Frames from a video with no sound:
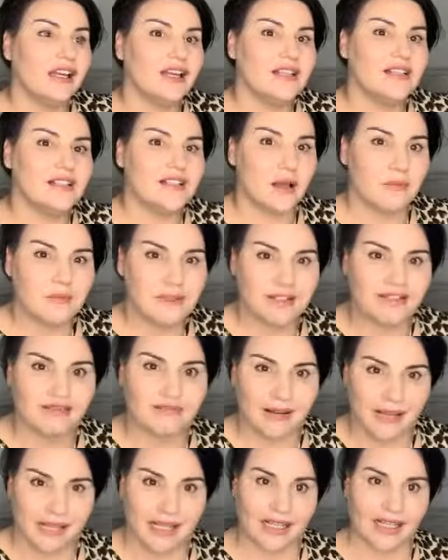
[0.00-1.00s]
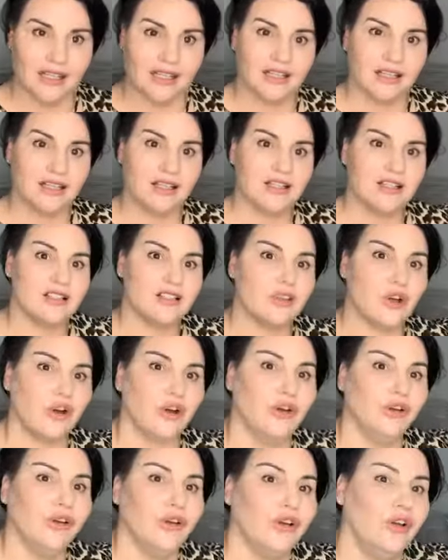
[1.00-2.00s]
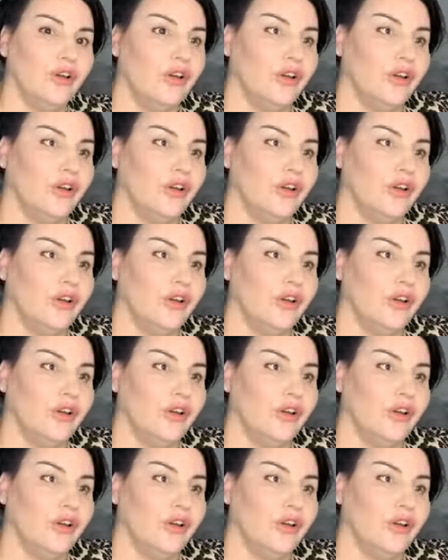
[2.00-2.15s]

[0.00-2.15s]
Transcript: sums of money. So